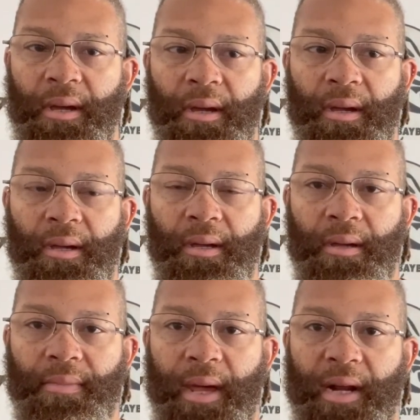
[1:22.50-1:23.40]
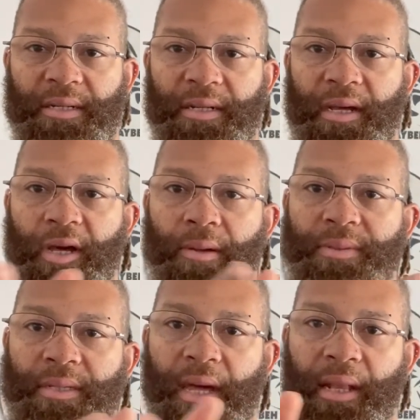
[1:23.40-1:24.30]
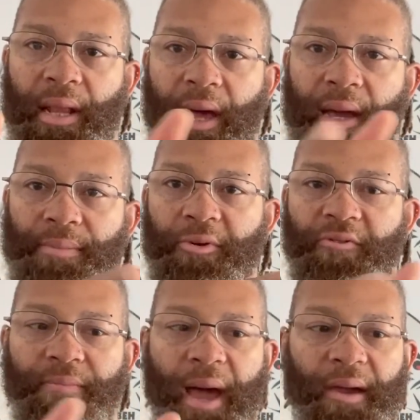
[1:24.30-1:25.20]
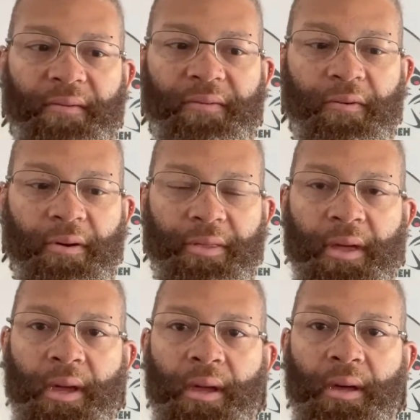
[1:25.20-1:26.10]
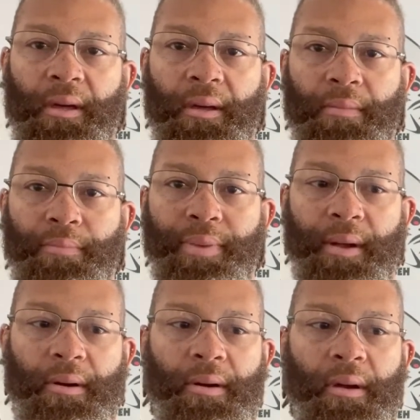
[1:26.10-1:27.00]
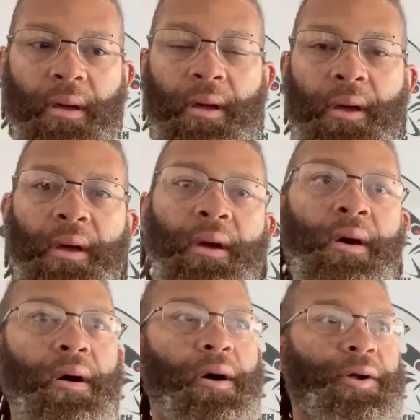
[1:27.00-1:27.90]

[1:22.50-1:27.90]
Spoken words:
that actually helps that line move back and forth better on